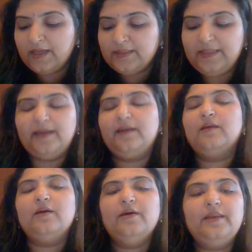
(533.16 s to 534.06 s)
Then,
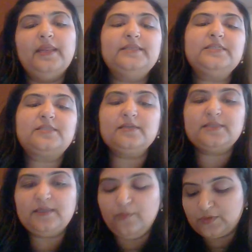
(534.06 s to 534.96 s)
registers
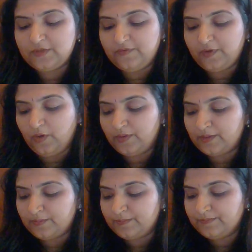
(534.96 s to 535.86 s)
and books of
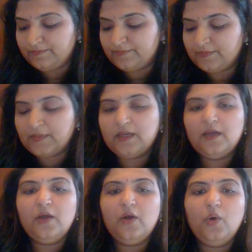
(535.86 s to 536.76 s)
account.
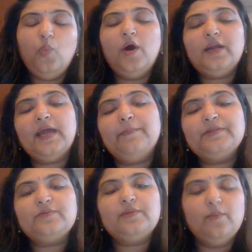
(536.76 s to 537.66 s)
What
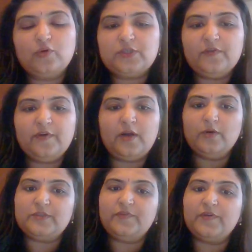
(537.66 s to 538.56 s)
happens when the books of
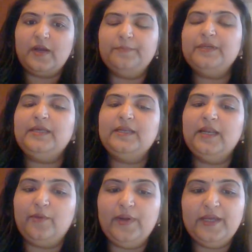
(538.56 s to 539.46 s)
accounts of a company in
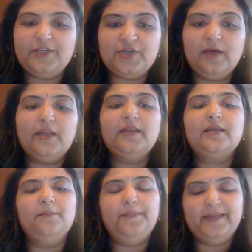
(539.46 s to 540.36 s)
liquidation are
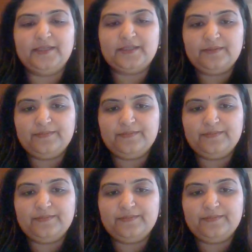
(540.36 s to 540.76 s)
incomplete?